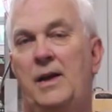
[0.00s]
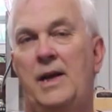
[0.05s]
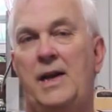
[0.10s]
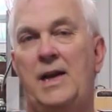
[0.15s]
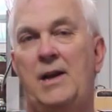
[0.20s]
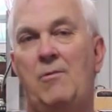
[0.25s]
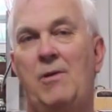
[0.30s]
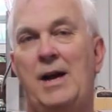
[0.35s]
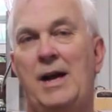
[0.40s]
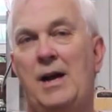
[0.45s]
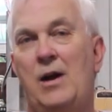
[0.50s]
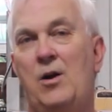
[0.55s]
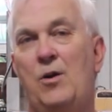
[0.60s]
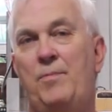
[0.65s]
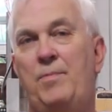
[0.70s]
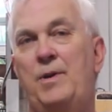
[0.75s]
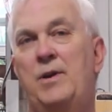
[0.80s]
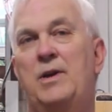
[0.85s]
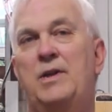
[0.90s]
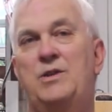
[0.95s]
Anyway, I
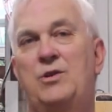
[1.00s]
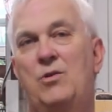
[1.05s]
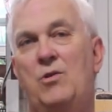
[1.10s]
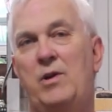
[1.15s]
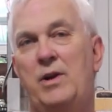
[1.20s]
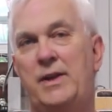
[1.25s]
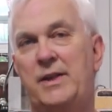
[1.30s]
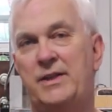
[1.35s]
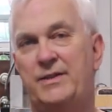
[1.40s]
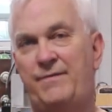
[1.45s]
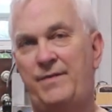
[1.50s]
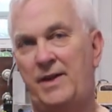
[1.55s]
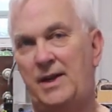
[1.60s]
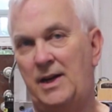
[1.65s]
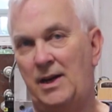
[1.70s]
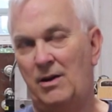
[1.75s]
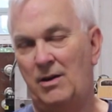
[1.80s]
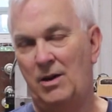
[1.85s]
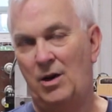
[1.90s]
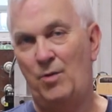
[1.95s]
hope you enjoyed this
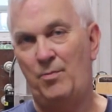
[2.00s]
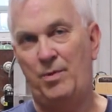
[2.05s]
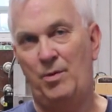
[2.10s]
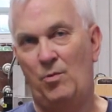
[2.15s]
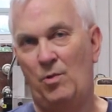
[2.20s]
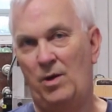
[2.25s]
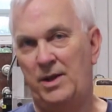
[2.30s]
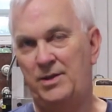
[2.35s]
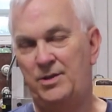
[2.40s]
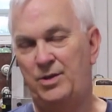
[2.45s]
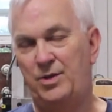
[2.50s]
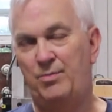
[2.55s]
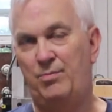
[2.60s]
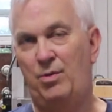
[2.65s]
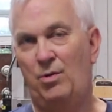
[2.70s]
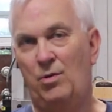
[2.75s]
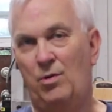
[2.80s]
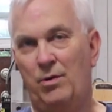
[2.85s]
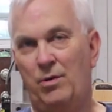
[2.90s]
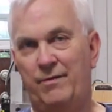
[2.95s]
video. I hope it wasn't too
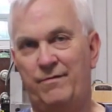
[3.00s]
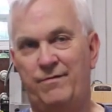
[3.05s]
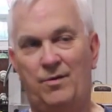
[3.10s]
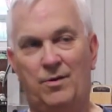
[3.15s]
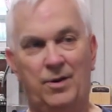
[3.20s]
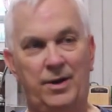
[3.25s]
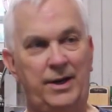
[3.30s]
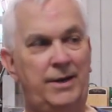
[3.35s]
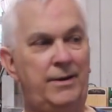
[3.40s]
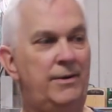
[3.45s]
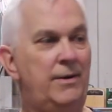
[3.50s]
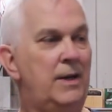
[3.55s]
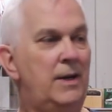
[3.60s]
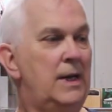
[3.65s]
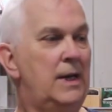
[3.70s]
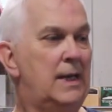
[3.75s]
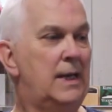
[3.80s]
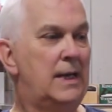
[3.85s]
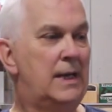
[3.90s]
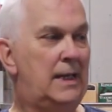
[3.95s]
boring for you.
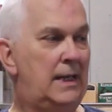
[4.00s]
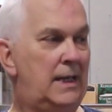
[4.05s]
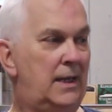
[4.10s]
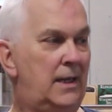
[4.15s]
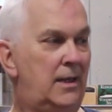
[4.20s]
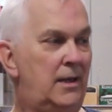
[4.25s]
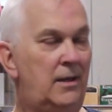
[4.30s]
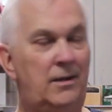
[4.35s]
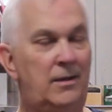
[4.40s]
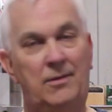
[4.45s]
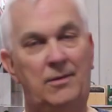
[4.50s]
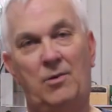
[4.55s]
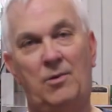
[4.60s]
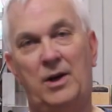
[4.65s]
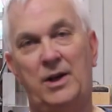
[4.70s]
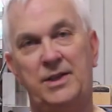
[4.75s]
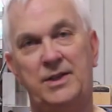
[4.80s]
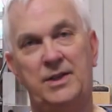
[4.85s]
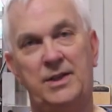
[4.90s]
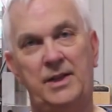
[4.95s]
Uh,
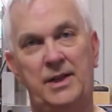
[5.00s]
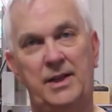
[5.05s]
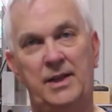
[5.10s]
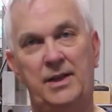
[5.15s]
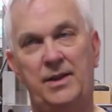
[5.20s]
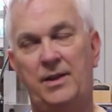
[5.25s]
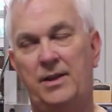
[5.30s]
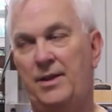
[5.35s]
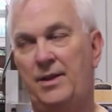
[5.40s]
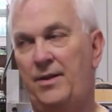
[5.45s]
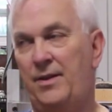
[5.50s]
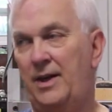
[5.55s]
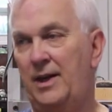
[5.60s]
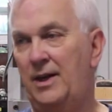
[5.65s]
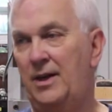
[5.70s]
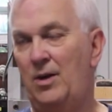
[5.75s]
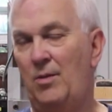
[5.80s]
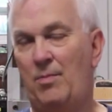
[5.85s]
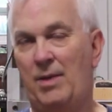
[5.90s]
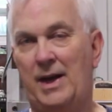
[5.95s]
watching the, the
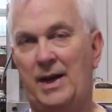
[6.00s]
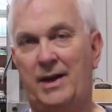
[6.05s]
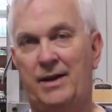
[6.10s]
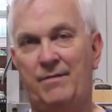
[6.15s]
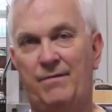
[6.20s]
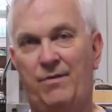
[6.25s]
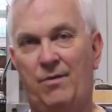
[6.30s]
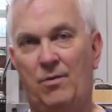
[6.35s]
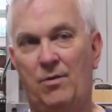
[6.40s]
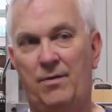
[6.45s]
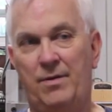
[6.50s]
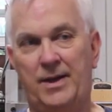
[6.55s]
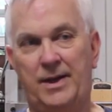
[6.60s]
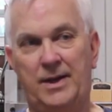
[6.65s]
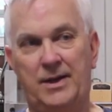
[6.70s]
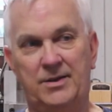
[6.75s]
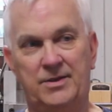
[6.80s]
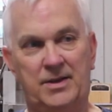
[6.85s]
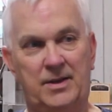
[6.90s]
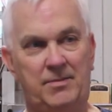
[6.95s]
thing go back and forth, I
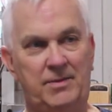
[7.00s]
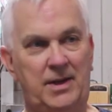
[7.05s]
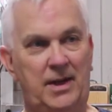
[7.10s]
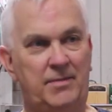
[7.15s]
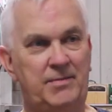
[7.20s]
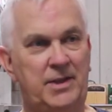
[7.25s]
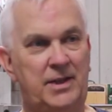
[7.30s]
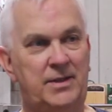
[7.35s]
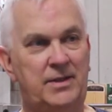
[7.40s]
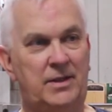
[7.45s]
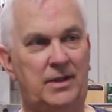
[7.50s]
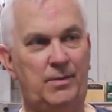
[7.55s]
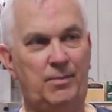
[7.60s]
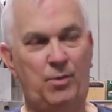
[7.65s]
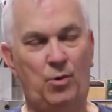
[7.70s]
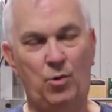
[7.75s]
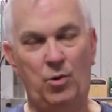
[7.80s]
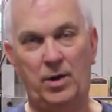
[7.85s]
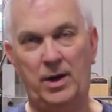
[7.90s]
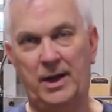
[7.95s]
know sometimes that's a little
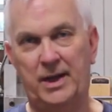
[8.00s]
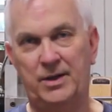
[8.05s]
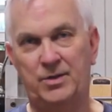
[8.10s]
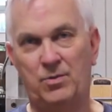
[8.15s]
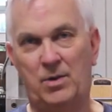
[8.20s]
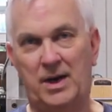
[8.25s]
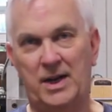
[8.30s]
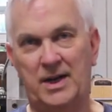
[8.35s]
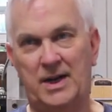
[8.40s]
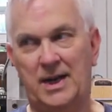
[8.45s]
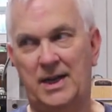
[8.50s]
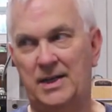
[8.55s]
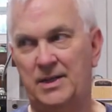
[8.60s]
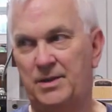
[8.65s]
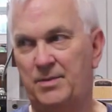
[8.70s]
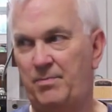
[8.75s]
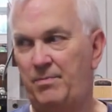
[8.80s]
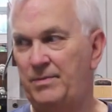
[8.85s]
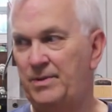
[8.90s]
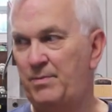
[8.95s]
boring, that's why I kind of
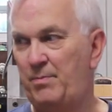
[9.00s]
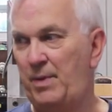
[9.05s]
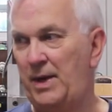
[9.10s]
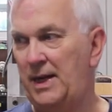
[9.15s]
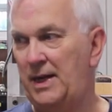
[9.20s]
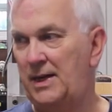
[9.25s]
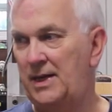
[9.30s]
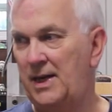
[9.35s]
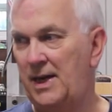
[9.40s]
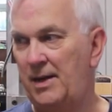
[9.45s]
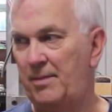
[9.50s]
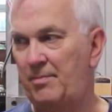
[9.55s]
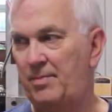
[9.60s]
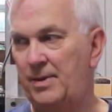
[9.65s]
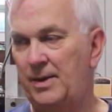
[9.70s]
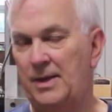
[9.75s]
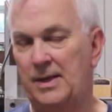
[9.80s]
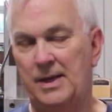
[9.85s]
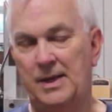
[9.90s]
sped it up.